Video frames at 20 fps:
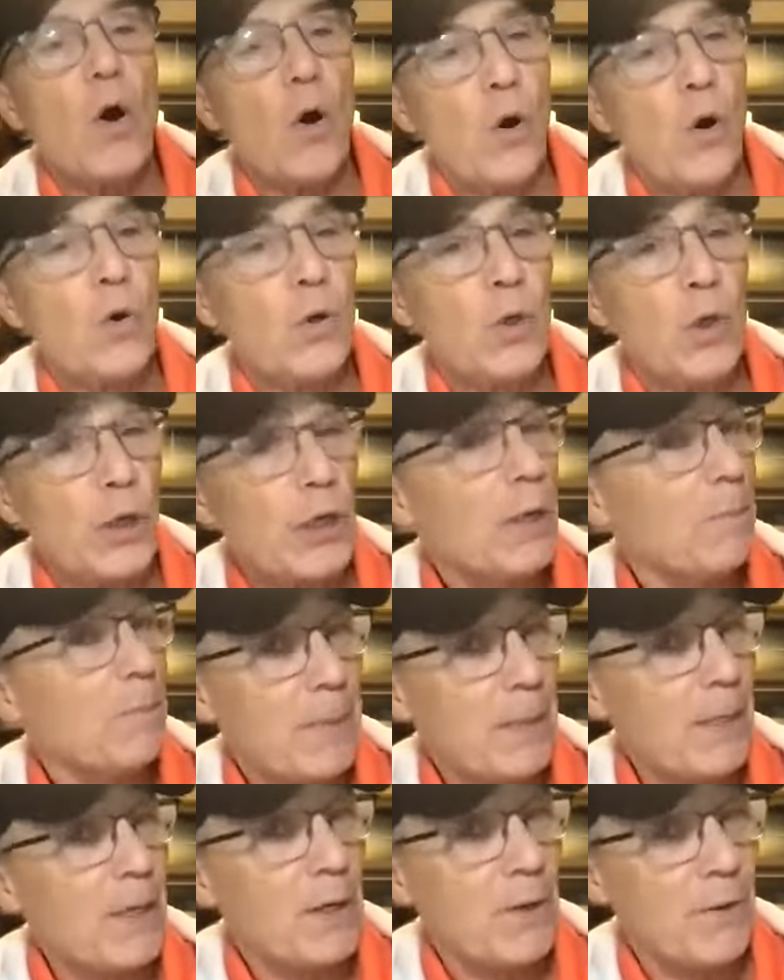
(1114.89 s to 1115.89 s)
oh, look at
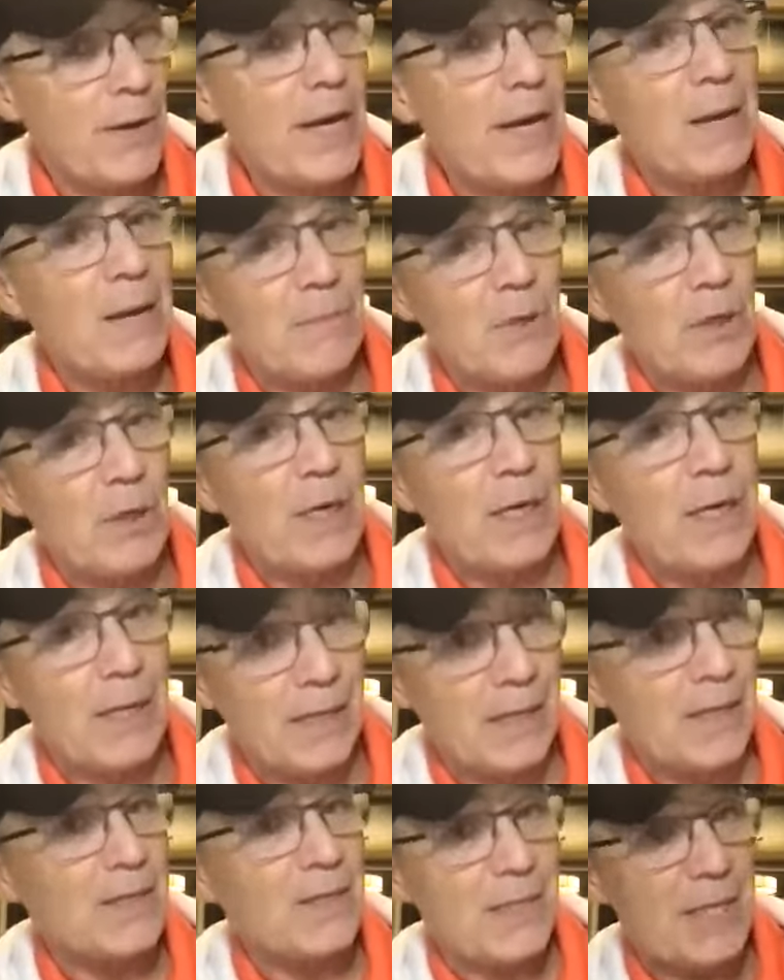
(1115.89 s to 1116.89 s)
Billy Graham looking,
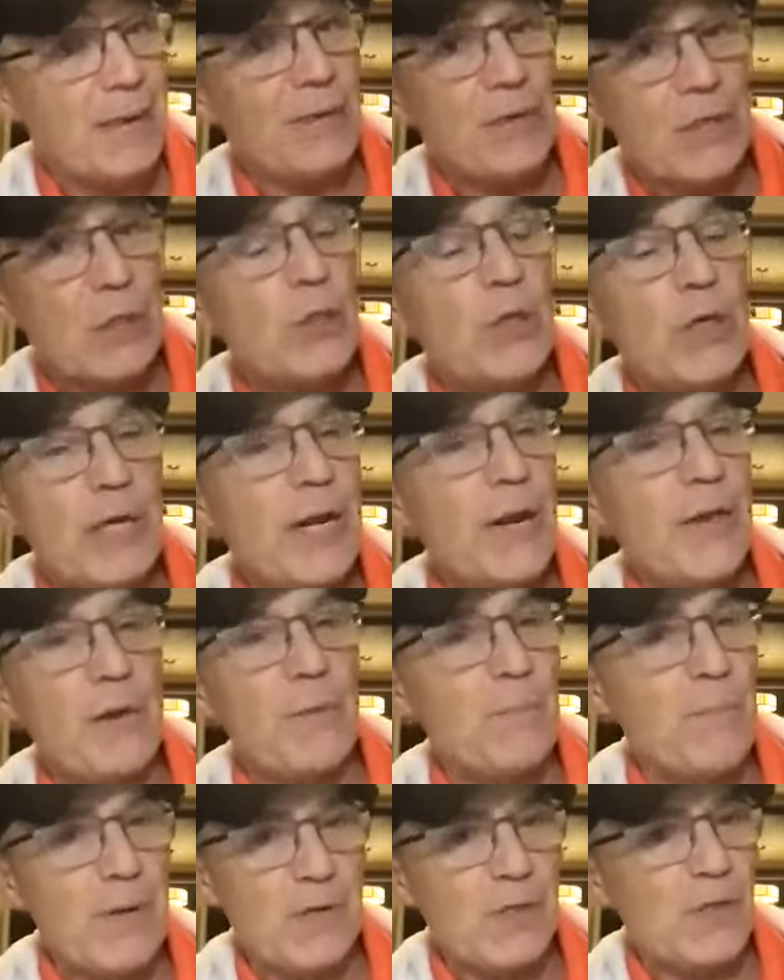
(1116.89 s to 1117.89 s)
because they would shoot
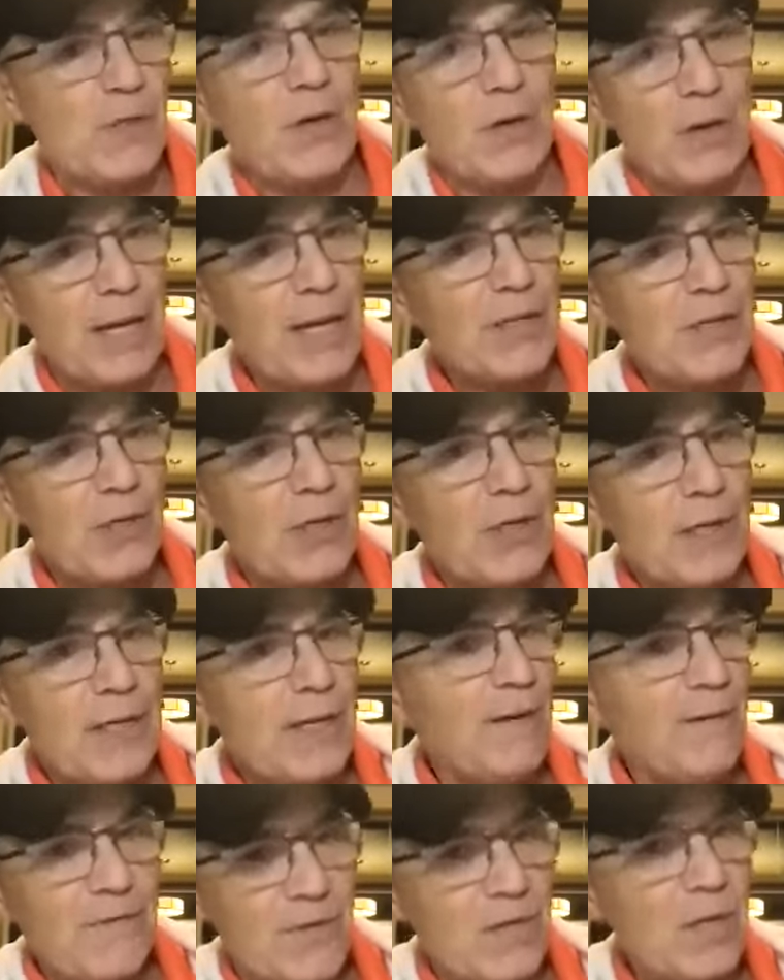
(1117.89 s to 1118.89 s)
another picture
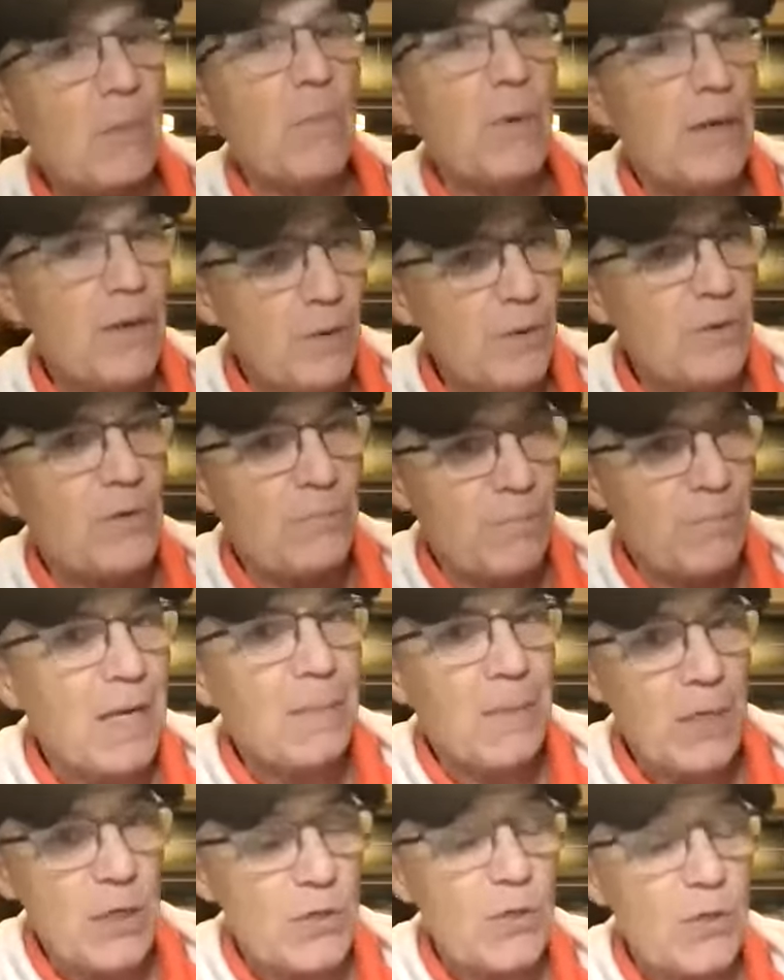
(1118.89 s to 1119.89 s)
allegedly of someone who's
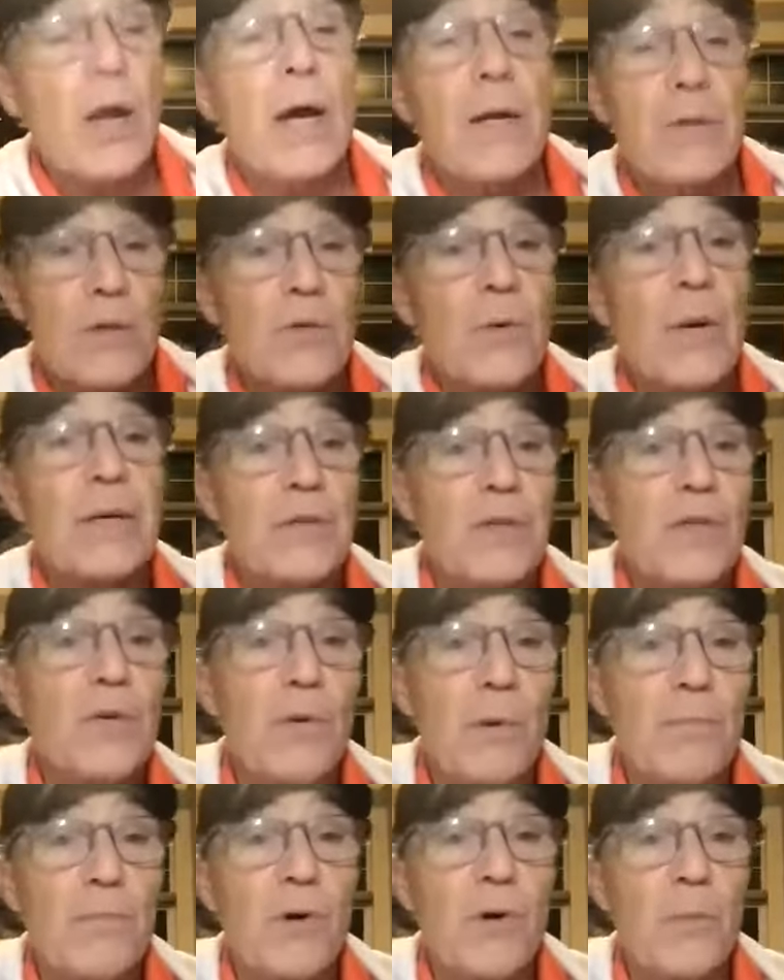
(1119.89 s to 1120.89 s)
maybe not dressed
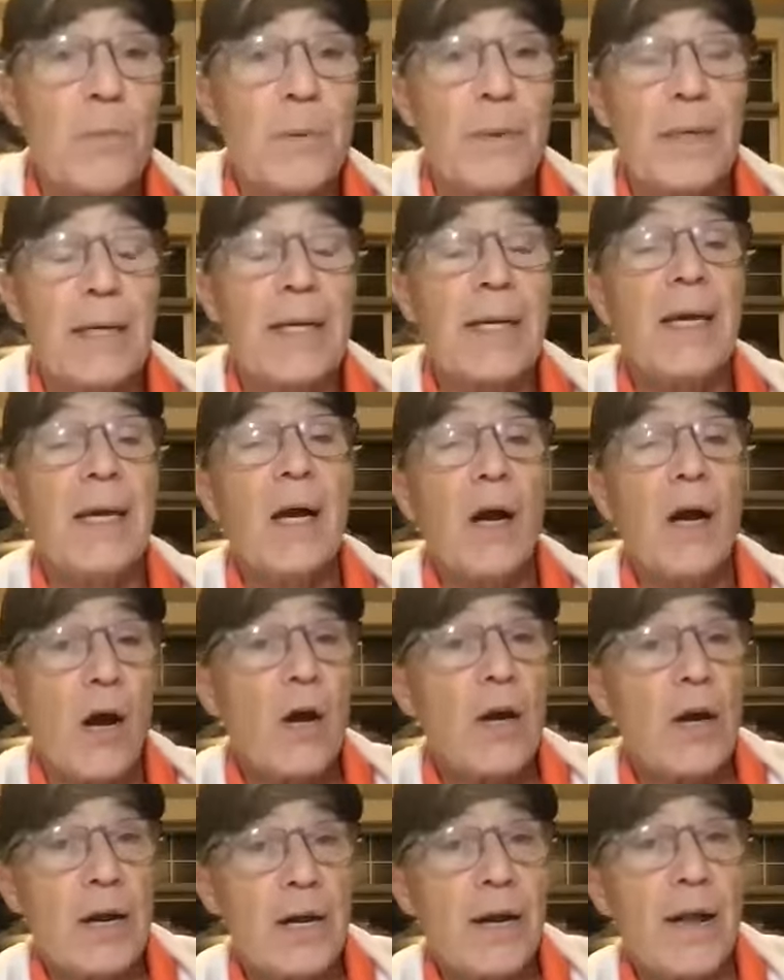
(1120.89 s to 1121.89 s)
too appropriately
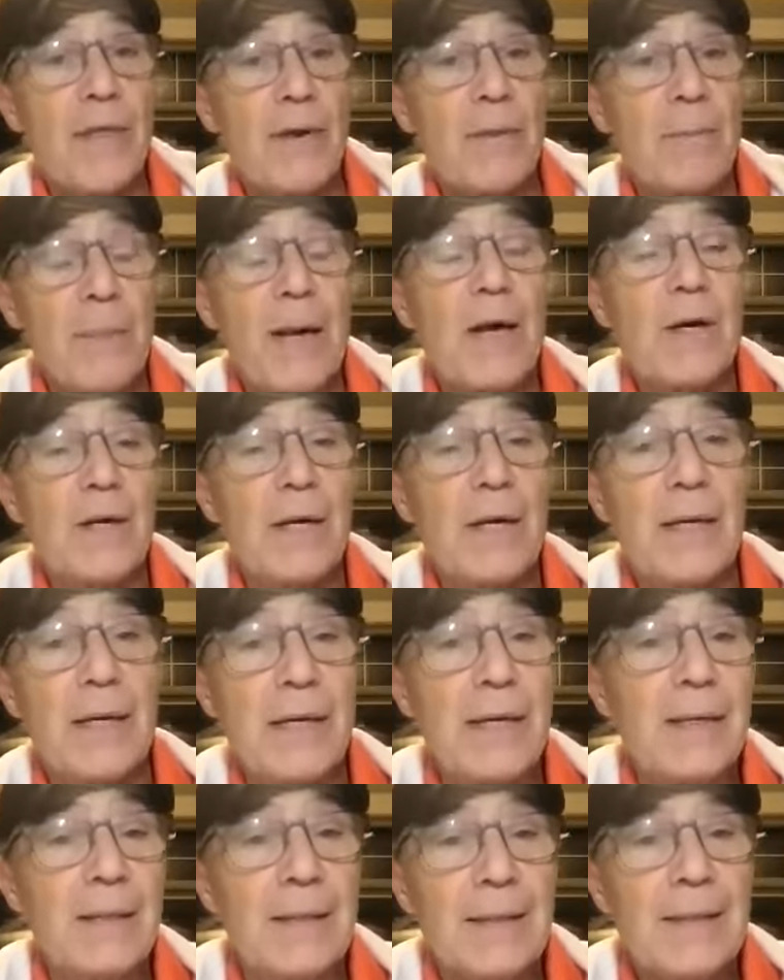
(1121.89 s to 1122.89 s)
on another
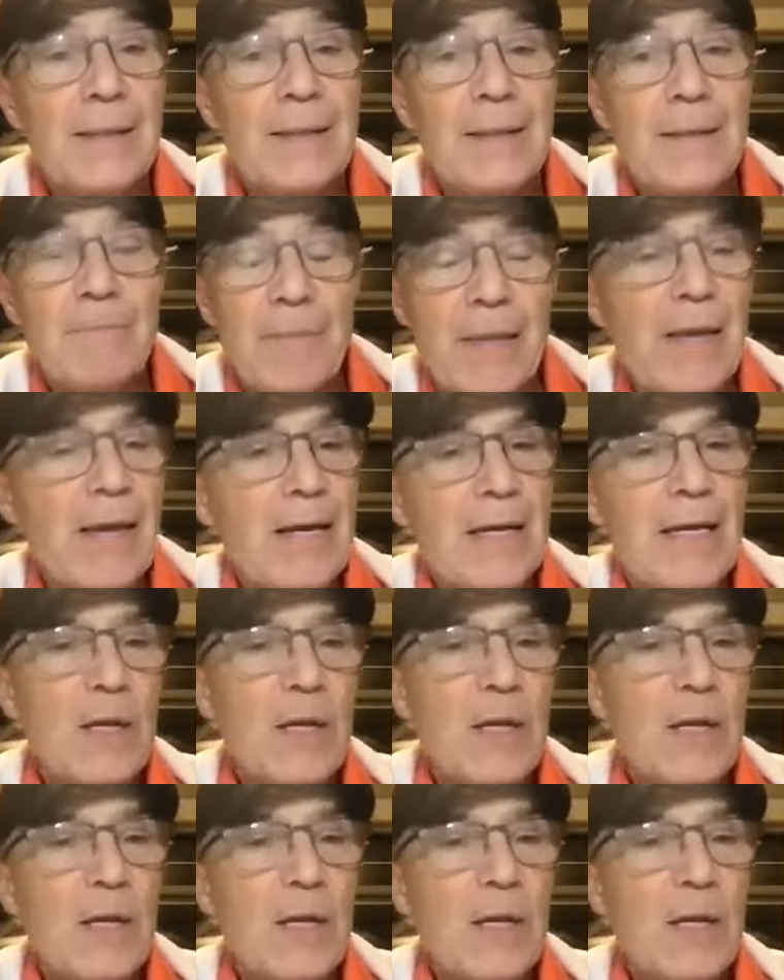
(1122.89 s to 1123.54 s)
balcony that